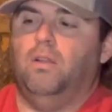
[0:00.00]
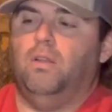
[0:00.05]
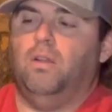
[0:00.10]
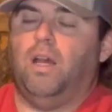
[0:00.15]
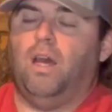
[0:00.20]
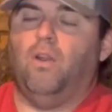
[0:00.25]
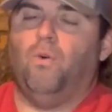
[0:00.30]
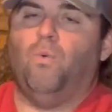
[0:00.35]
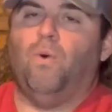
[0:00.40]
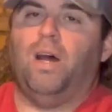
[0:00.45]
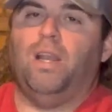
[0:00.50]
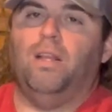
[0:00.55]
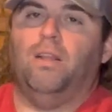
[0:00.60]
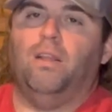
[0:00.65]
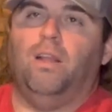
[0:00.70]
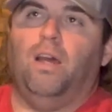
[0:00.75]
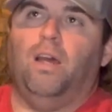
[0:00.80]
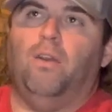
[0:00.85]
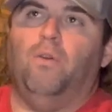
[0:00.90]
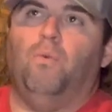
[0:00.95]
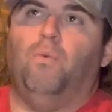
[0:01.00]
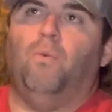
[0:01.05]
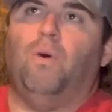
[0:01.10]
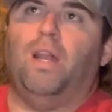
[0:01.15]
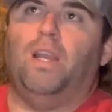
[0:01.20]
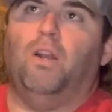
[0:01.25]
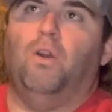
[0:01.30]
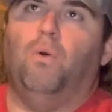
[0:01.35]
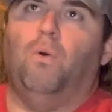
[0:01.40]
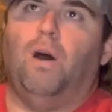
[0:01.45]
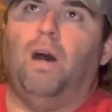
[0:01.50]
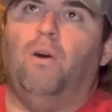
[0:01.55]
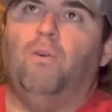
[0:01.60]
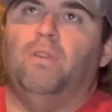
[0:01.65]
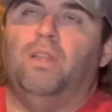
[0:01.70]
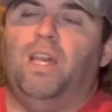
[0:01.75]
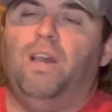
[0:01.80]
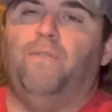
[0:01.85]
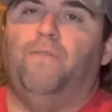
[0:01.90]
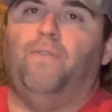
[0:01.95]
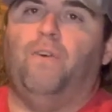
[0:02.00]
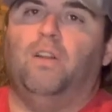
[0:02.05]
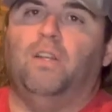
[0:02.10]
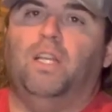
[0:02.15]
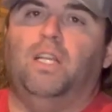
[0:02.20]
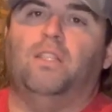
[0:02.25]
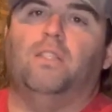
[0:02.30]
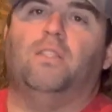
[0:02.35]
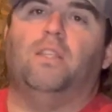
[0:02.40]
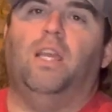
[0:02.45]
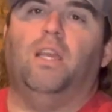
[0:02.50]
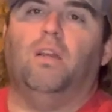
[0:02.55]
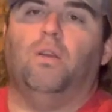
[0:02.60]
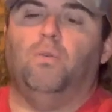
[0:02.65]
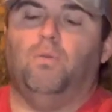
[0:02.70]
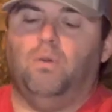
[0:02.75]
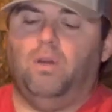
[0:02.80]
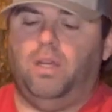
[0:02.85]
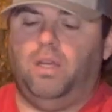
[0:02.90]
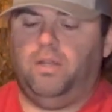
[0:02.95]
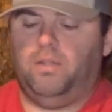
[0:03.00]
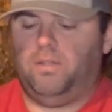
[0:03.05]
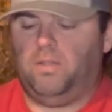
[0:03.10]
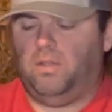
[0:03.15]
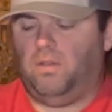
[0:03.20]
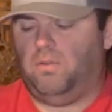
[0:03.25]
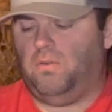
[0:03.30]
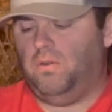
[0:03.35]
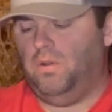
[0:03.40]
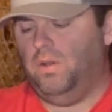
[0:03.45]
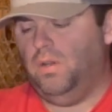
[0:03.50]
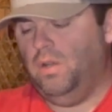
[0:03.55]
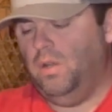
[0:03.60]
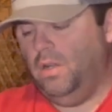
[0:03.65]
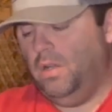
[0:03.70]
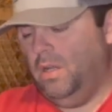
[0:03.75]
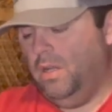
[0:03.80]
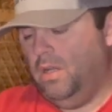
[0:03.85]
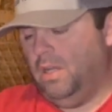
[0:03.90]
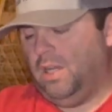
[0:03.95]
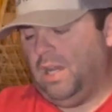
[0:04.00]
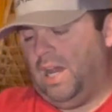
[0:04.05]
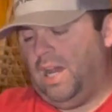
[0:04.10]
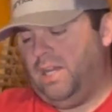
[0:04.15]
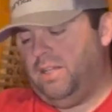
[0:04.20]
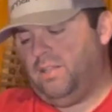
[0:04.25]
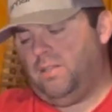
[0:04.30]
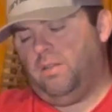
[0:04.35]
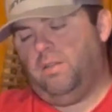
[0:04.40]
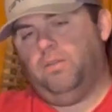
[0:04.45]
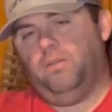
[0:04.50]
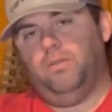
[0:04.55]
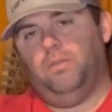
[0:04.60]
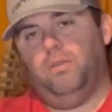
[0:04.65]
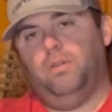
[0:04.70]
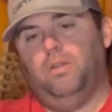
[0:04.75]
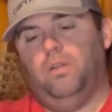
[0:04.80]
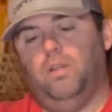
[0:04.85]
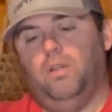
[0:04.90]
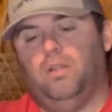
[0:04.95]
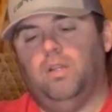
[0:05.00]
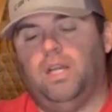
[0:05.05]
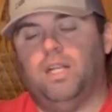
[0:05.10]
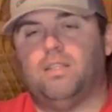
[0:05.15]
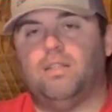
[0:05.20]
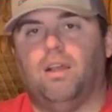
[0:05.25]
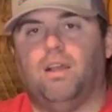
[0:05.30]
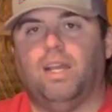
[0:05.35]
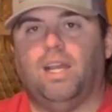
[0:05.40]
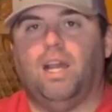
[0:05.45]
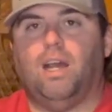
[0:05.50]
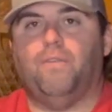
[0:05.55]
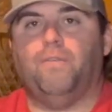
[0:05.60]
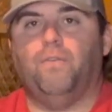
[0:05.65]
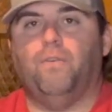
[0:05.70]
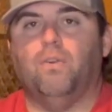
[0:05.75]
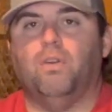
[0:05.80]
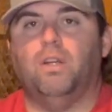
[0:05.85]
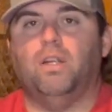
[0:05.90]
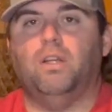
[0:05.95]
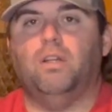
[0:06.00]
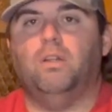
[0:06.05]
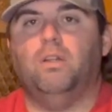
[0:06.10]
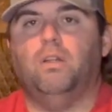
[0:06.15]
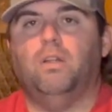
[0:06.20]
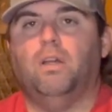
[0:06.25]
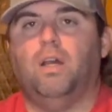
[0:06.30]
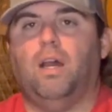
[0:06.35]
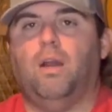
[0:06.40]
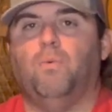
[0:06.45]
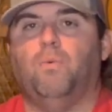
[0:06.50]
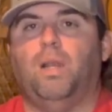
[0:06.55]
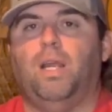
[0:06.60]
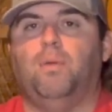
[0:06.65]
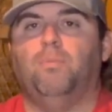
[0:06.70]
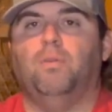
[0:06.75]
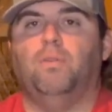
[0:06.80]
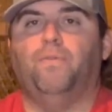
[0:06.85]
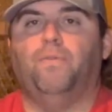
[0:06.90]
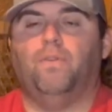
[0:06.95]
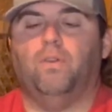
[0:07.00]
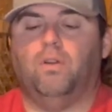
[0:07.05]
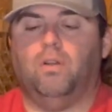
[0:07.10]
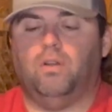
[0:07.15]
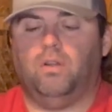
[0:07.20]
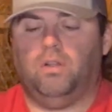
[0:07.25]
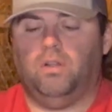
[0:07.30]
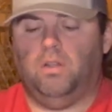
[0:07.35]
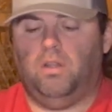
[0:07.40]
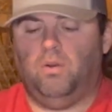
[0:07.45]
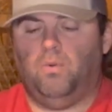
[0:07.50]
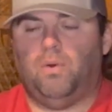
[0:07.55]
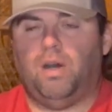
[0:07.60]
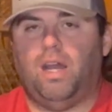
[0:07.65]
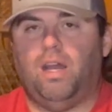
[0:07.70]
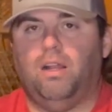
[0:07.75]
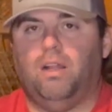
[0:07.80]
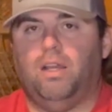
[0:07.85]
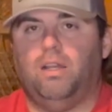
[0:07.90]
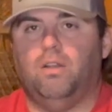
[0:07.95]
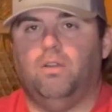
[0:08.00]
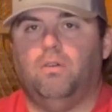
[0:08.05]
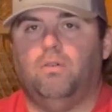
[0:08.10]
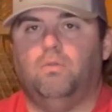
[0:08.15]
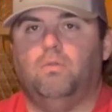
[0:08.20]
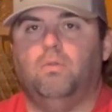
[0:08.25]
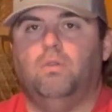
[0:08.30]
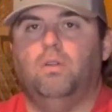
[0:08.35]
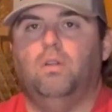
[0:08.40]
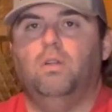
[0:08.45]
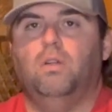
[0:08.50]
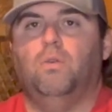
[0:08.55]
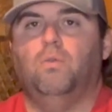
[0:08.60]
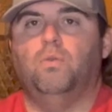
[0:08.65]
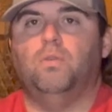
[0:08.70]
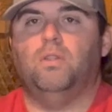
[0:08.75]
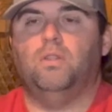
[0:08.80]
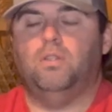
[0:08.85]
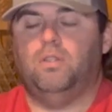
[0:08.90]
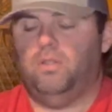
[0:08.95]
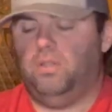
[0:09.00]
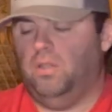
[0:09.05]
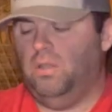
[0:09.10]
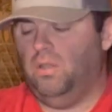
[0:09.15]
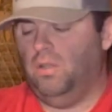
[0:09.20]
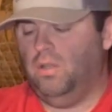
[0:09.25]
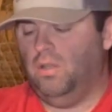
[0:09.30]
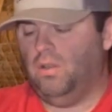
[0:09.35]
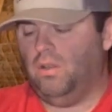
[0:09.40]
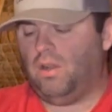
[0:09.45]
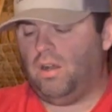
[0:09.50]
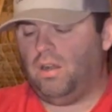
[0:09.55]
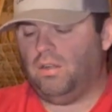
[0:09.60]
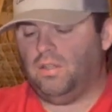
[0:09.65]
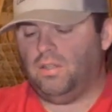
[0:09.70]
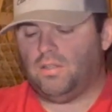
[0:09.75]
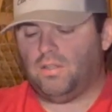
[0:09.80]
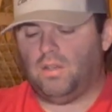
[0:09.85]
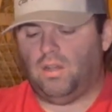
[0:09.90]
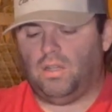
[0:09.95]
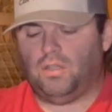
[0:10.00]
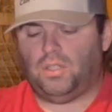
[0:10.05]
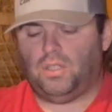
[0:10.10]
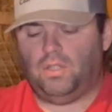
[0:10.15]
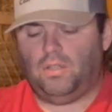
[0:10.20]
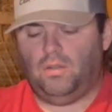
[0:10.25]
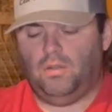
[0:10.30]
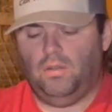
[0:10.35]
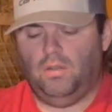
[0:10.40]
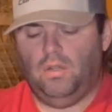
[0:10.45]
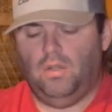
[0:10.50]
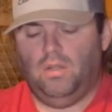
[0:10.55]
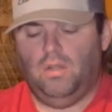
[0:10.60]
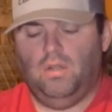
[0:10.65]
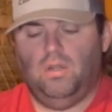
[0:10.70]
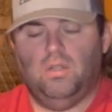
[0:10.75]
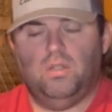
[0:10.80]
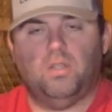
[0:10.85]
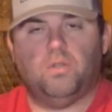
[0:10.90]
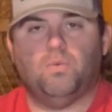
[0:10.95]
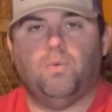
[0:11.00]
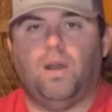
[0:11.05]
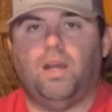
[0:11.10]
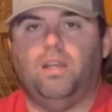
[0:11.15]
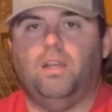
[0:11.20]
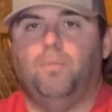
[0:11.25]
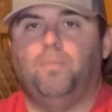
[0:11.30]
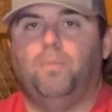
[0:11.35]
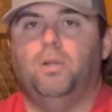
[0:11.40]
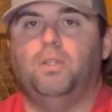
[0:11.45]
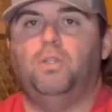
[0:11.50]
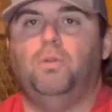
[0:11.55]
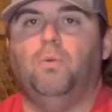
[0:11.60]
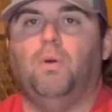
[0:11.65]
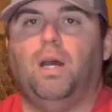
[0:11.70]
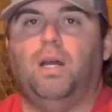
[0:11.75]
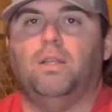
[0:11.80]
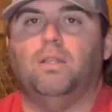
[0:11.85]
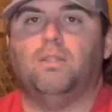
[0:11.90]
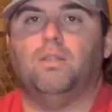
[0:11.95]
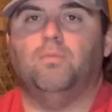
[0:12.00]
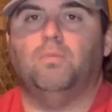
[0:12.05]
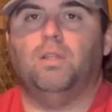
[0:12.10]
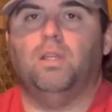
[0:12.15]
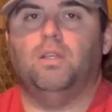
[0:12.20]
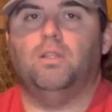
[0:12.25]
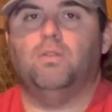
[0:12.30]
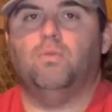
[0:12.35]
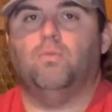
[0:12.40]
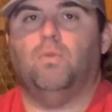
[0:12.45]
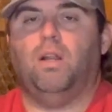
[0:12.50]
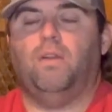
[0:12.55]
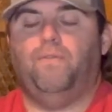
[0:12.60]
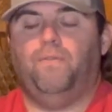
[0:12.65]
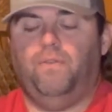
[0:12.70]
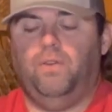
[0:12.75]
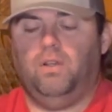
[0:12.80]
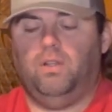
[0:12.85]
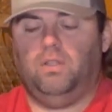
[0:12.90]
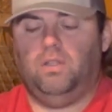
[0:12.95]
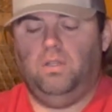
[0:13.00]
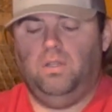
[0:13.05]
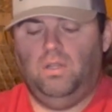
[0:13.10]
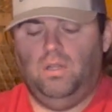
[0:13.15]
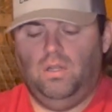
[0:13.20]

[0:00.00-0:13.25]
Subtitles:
don't want to go out when that fun gets taken away. So, guys, that's all I got for you. I rambled for a little while. I know it was a long discussion. Just wanted to put you onto some things in Redfield,